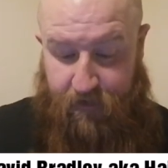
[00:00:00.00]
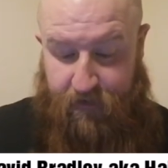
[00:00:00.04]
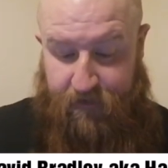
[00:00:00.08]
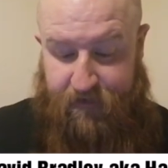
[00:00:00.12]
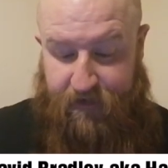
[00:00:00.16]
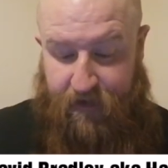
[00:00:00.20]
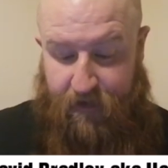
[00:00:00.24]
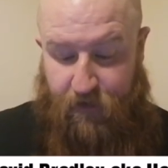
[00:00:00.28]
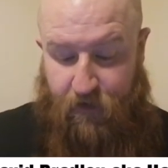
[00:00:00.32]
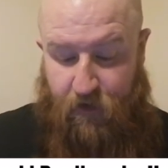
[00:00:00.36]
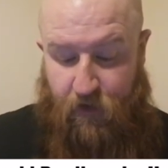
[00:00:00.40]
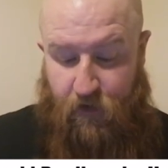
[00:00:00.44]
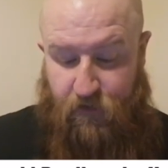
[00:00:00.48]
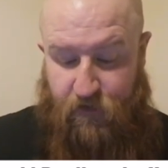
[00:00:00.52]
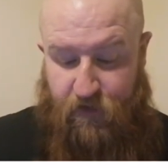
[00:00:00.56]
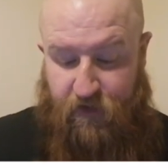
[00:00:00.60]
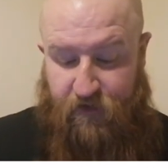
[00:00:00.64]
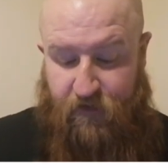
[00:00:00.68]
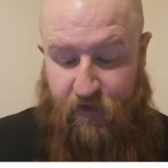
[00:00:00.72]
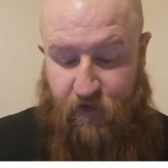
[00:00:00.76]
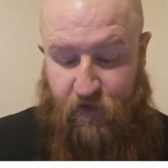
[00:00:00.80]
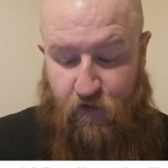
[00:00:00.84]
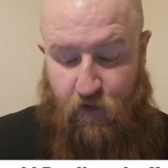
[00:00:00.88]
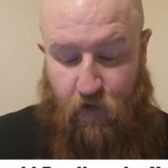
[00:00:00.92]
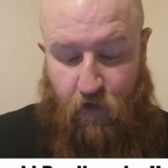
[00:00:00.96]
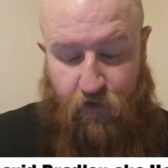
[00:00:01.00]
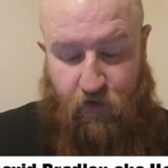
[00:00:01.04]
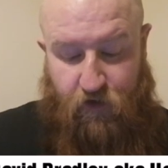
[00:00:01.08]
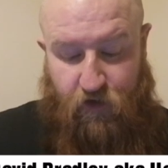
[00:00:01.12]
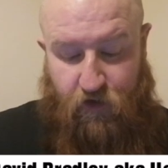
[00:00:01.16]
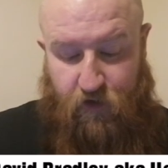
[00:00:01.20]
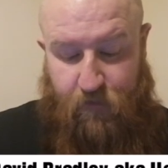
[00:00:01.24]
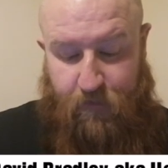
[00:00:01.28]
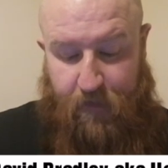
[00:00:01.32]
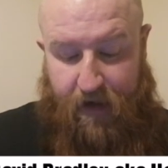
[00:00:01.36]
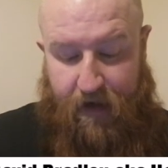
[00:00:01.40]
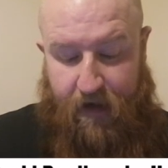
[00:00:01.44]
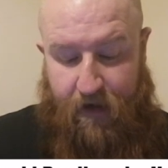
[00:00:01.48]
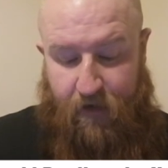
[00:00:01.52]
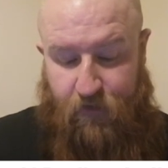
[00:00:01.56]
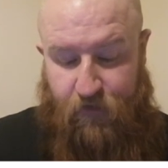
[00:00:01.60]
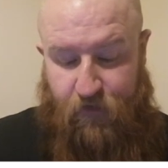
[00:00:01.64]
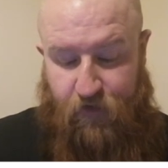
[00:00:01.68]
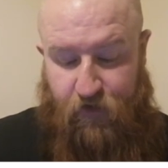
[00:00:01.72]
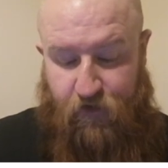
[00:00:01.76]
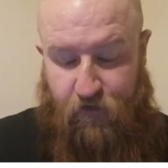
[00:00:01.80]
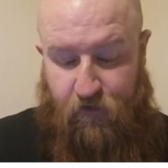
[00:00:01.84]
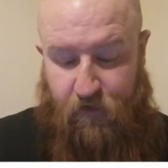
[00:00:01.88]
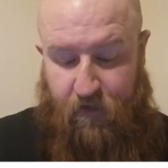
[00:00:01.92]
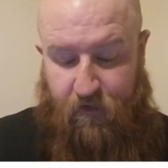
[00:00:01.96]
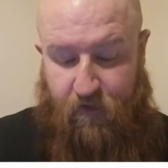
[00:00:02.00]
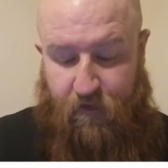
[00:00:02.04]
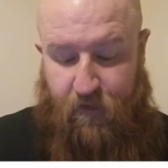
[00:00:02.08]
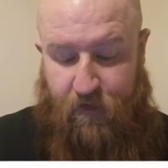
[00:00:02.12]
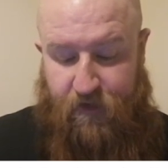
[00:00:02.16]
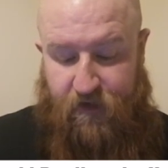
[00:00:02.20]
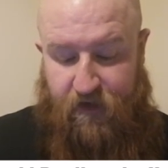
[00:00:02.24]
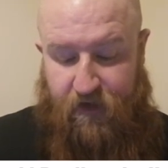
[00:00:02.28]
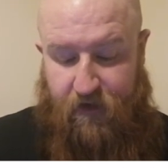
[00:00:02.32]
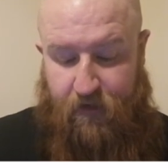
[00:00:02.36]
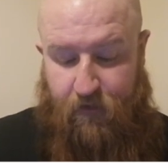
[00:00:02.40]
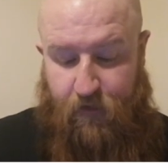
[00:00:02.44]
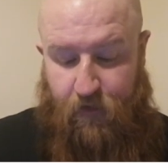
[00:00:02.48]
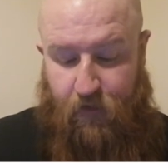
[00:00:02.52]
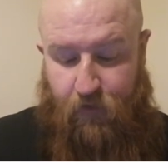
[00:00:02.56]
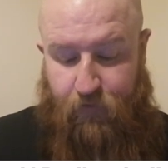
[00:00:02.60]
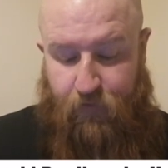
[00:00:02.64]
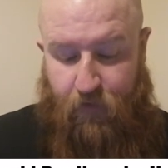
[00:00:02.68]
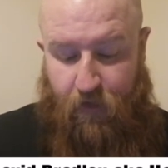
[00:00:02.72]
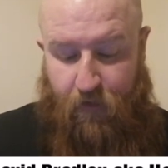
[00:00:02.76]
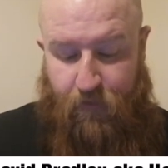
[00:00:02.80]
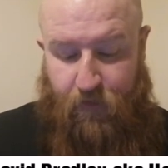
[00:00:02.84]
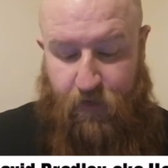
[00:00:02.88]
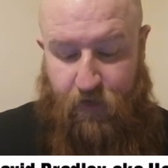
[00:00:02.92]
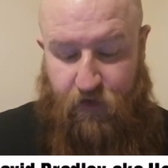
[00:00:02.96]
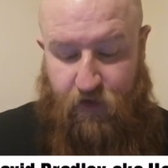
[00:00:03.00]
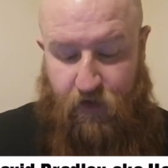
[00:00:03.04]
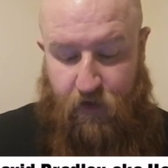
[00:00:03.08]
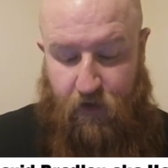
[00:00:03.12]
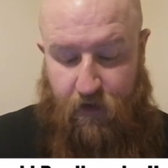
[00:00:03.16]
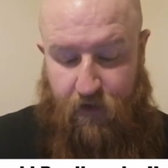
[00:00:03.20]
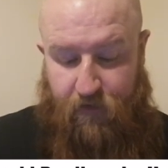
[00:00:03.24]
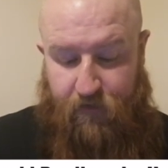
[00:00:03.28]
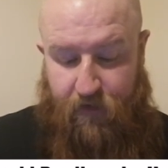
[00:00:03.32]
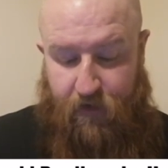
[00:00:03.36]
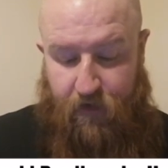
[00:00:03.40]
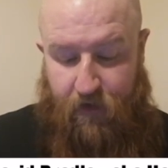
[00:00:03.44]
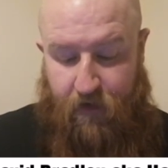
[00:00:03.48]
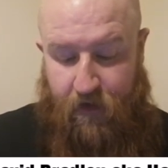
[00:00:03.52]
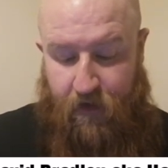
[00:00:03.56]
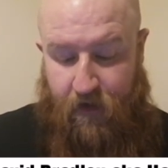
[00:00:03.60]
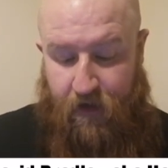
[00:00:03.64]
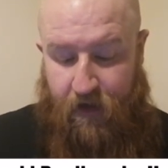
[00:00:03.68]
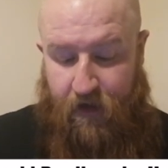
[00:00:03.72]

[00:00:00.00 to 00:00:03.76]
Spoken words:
He sent users instructions about how to stream the material from the server.